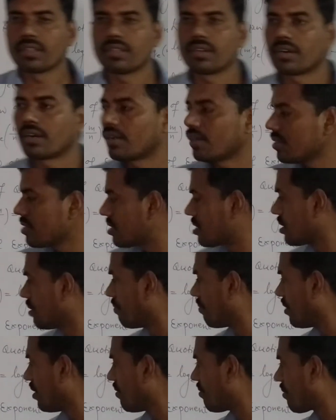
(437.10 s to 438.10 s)
a
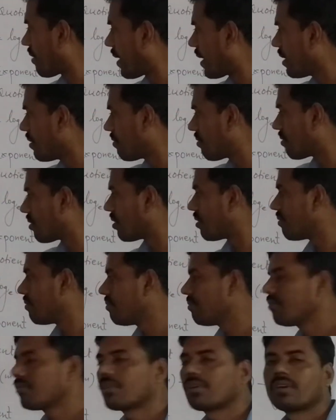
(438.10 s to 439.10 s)
simplified form
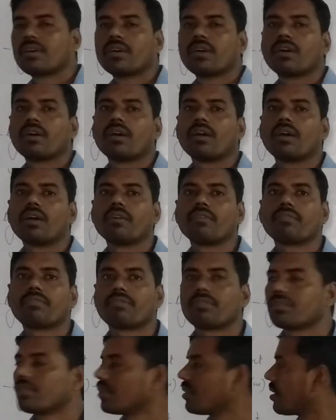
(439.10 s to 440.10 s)

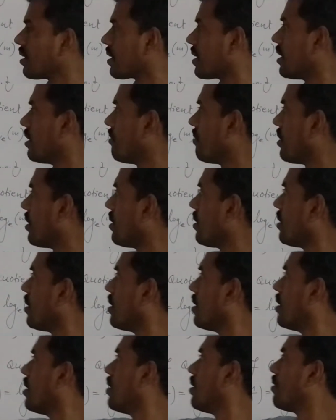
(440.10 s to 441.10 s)
of the given
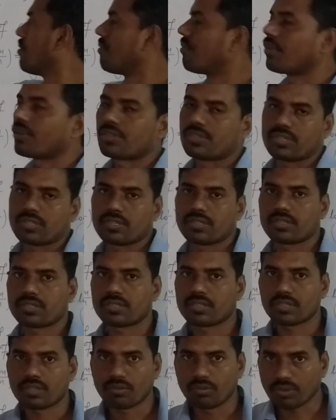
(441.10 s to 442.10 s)

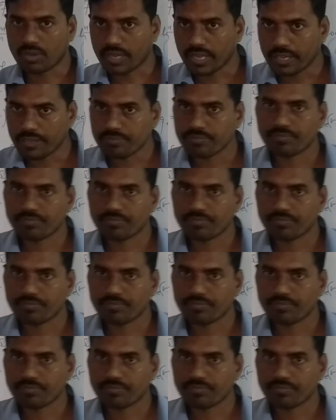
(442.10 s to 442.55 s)
functions. Okay,